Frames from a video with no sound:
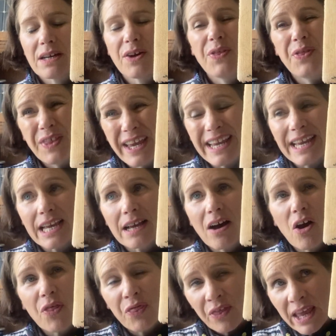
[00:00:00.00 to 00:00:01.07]
I think
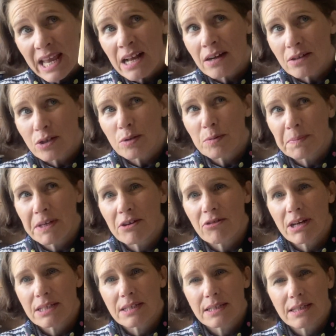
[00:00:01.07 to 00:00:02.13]
I could be
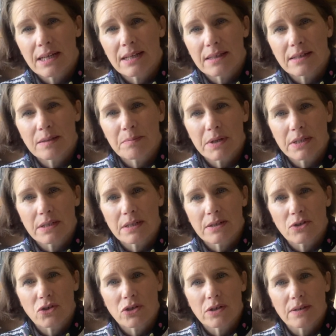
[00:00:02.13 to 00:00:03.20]
correct in saying that it's my turn
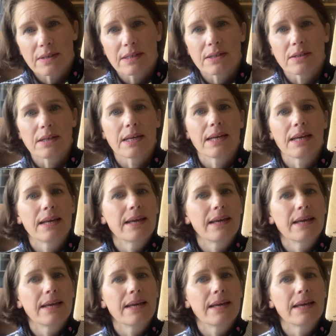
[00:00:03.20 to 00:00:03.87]
to choose this year.